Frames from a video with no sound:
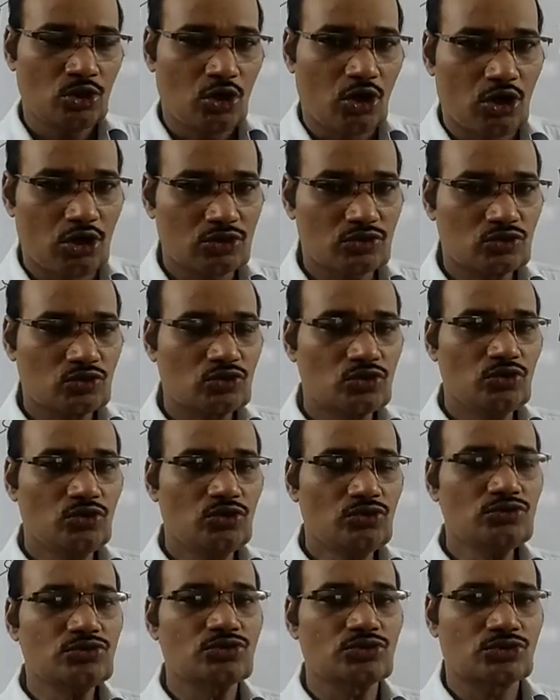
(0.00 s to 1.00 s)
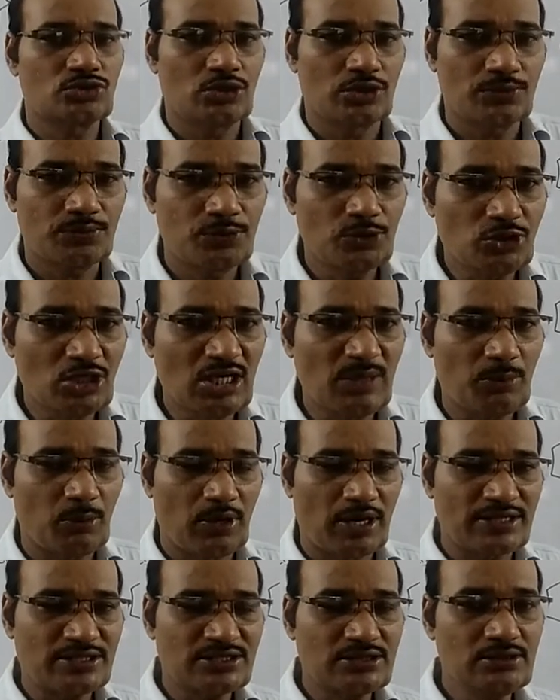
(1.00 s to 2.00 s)
ortho substituted
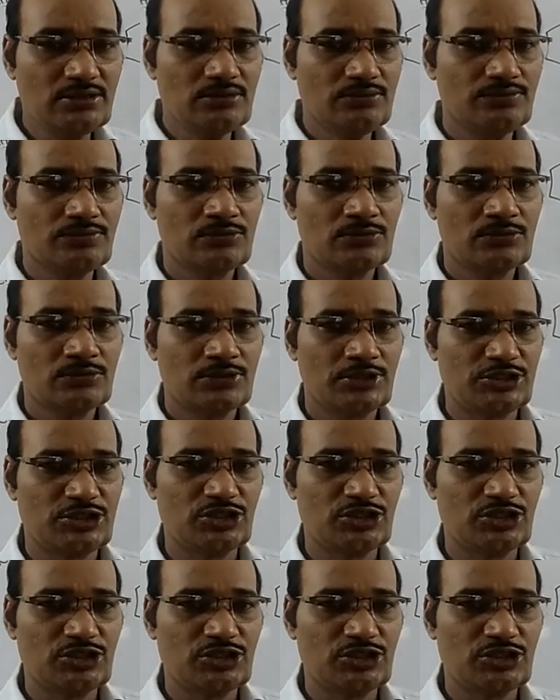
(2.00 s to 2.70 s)
product